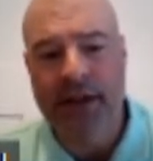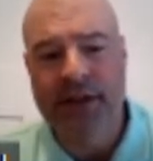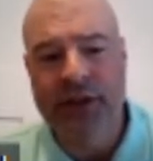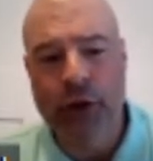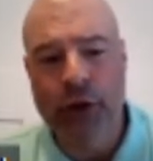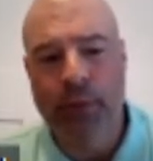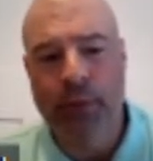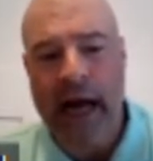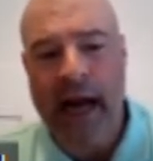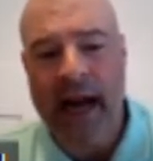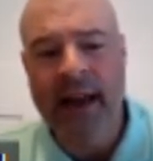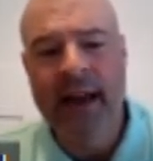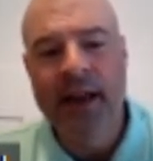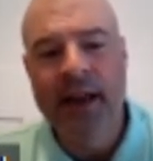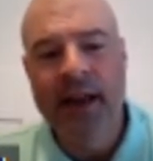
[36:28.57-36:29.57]
to by
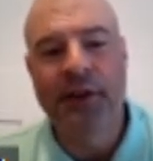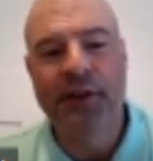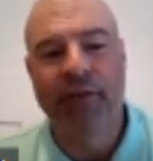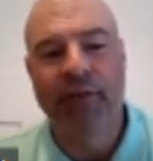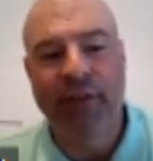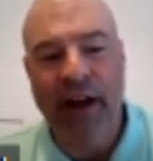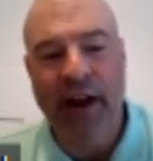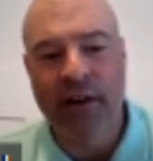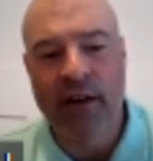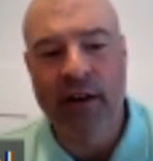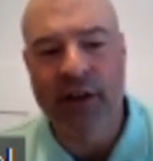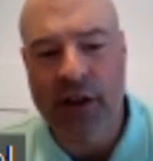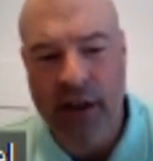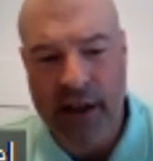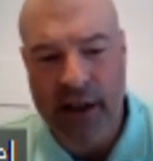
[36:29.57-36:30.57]
the defender or
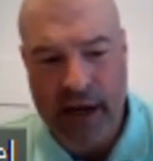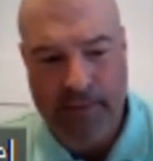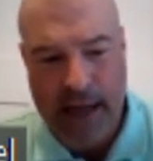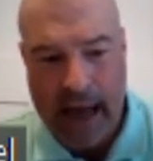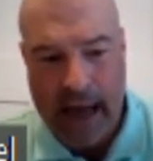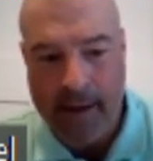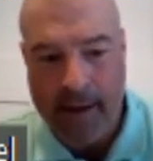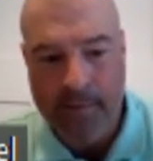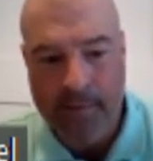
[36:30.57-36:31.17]
the cleanup guy.